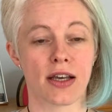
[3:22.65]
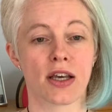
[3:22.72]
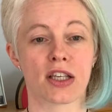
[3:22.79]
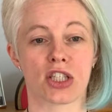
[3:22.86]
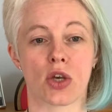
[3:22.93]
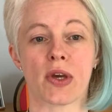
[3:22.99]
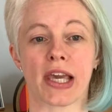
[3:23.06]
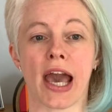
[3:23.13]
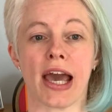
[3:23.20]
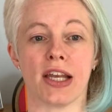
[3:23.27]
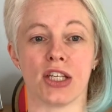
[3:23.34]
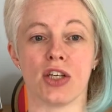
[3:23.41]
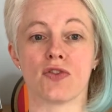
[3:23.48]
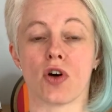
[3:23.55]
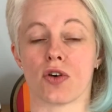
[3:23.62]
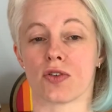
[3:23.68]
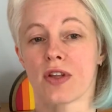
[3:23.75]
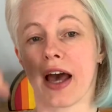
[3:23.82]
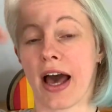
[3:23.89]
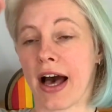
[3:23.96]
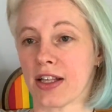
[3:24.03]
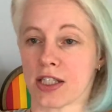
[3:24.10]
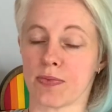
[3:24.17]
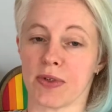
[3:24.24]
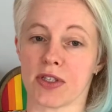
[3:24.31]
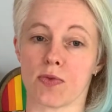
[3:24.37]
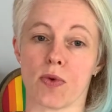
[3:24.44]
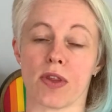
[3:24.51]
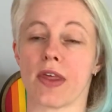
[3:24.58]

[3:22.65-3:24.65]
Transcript: So again, you've got Elspeth